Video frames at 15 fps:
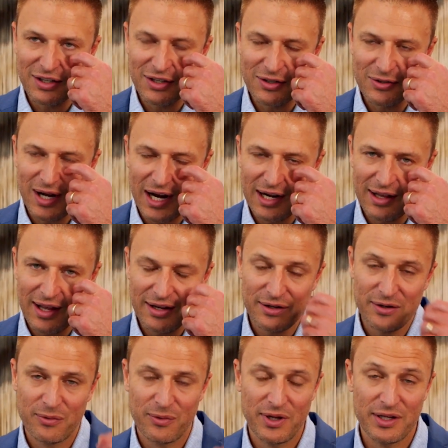you
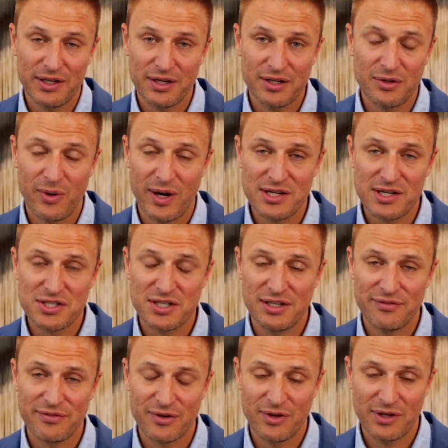highlighted a really good question
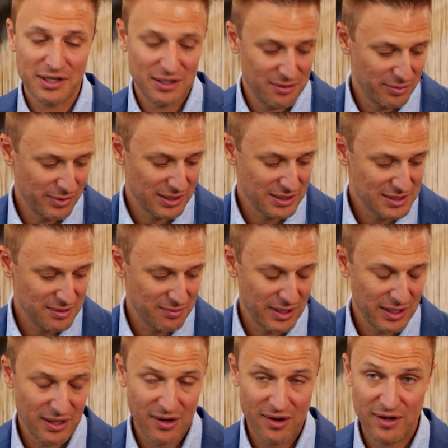if you're looking to bring
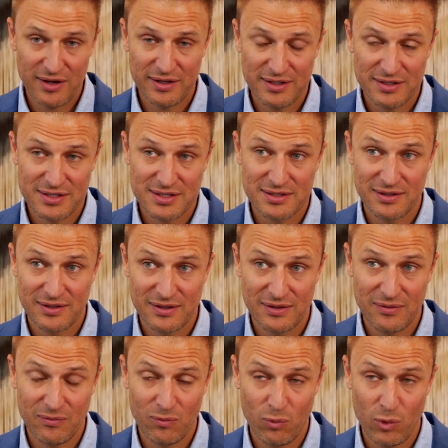somebody on is
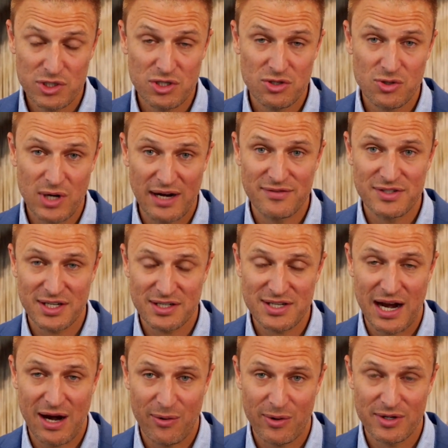would you drive 6
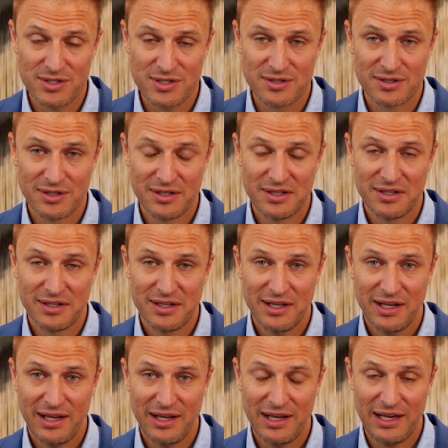hours
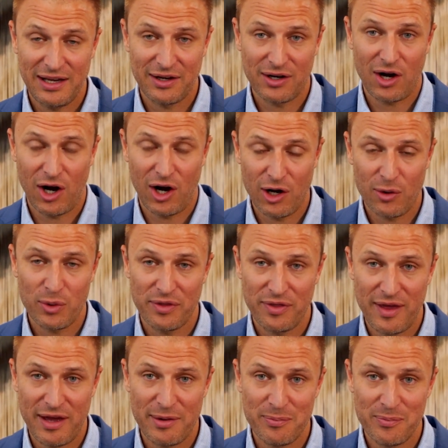in a car with
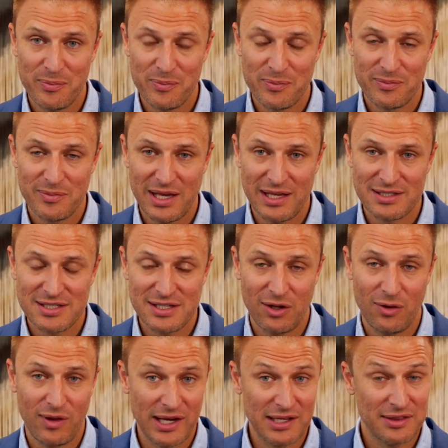them and
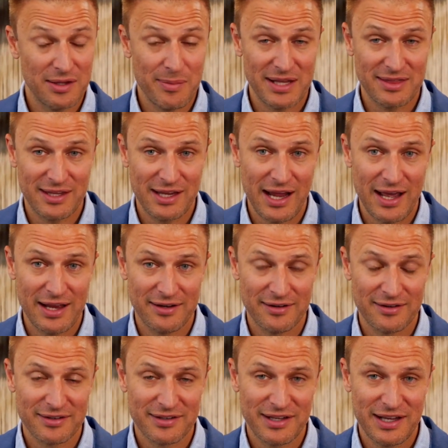still like them at the
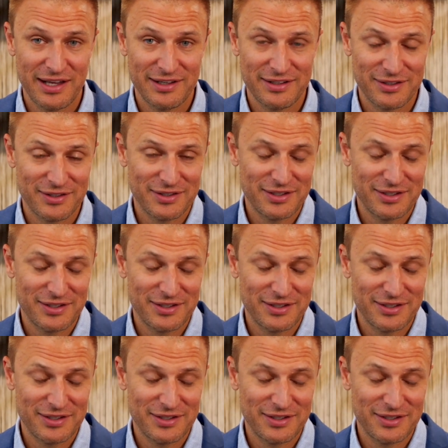end. And